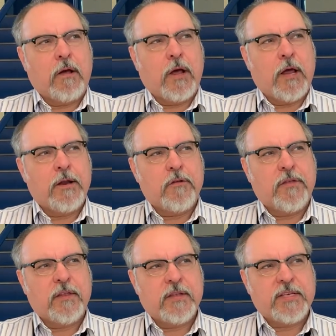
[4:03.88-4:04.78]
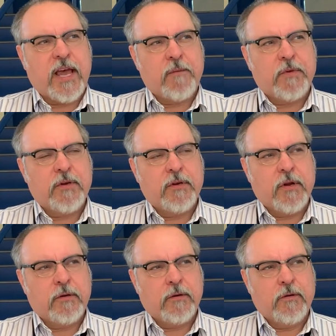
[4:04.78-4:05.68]
Another thing that's happened
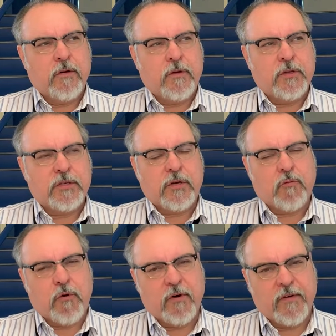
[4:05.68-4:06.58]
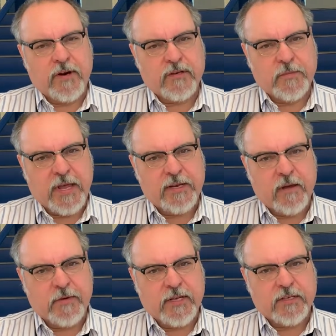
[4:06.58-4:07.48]
during this coronavirus
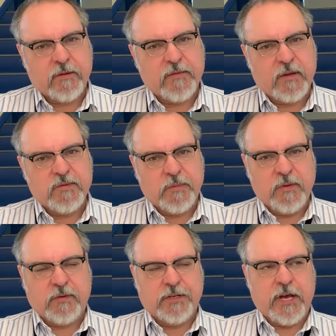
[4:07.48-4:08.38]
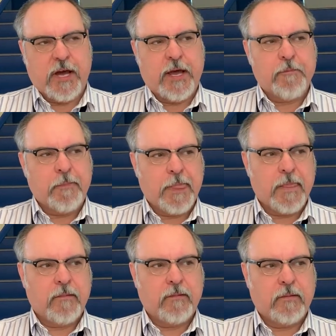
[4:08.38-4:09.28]
pandemic is sometimes people die
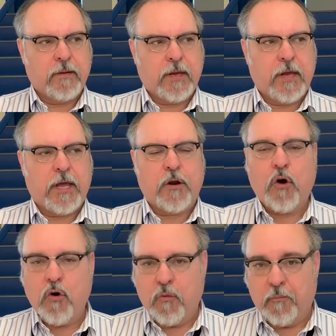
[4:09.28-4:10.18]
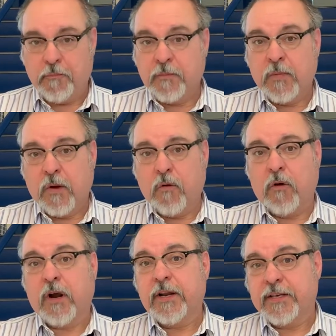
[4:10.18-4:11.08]
at home
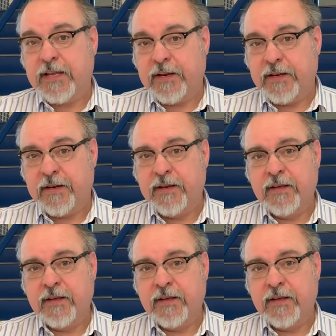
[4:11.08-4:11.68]
or unattended.